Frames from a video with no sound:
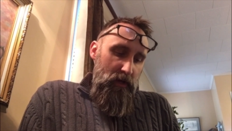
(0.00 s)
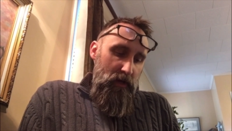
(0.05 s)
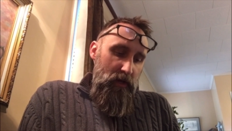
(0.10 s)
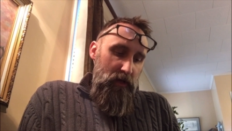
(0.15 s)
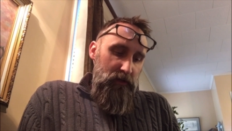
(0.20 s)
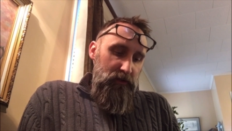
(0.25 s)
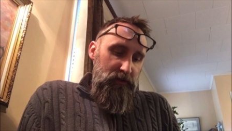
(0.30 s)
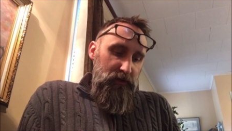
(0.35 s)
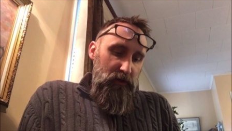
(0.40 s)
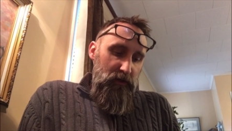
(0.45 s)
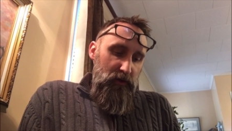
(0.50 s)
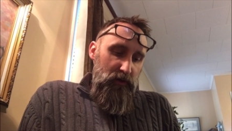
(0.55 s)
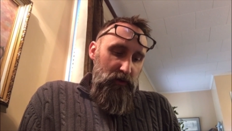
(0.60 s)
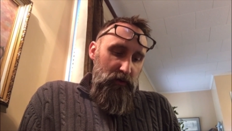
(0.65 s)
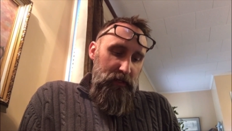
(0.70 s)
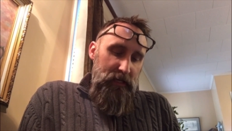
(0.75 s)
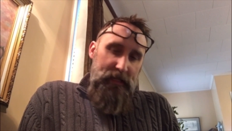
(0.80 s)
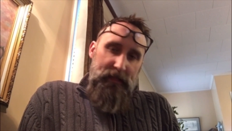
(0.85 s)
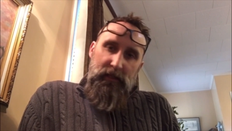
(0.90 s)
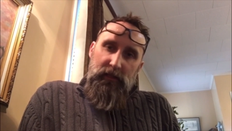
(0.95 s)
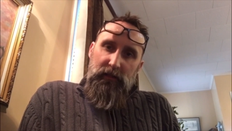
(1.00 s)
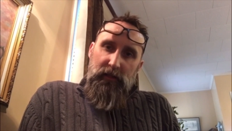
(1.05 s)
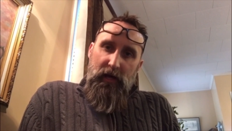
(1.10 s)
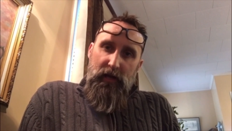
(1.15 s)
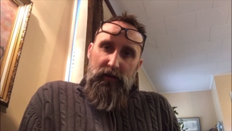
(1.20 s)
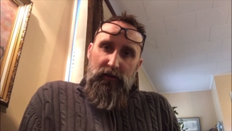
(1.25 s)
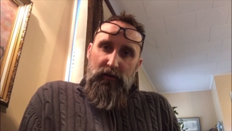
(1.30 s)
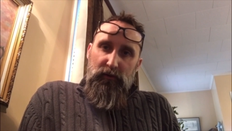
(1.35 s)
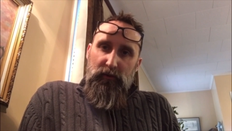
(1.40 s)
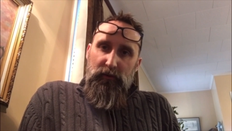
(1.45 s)
So in the
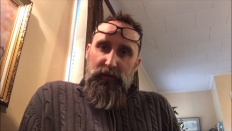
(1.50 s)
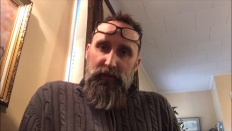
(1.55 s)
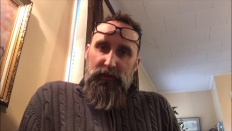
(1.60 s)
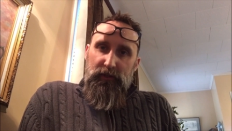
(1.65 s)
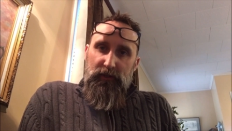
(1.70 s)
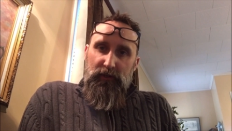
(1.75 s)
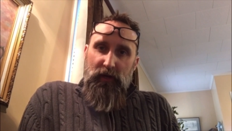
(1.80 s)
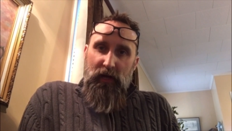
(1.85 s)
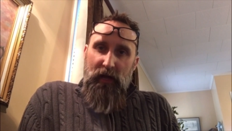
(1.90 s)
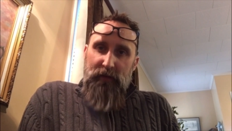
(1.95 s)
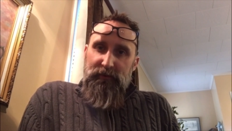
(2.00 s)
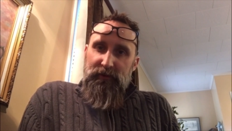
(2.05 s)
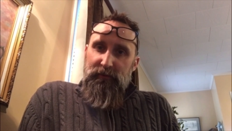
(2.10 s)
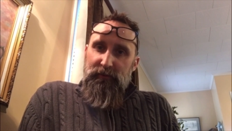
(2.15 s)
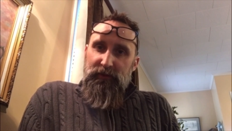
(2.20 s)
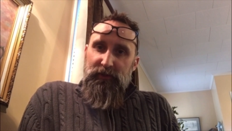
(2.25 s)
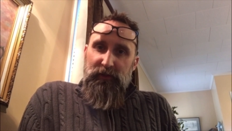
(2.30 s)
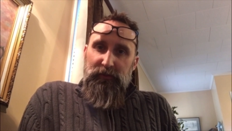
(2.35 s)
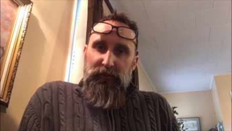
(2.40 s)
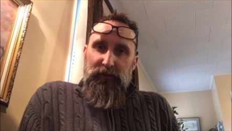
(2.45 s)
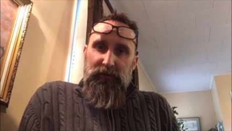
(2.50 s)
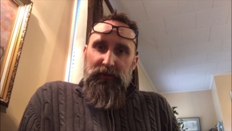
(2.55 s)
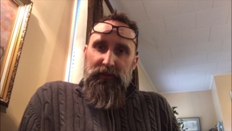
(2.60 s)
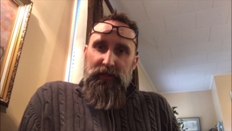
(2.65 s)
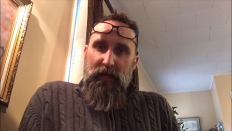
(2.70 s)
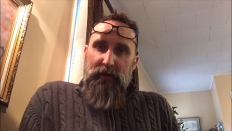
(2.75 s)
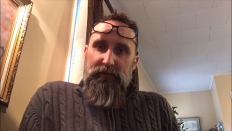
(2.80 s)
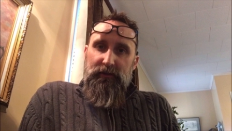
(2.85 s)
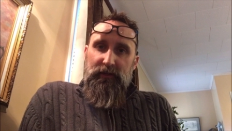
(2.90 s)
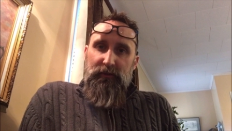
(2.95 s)
letter, it will describe some simple steps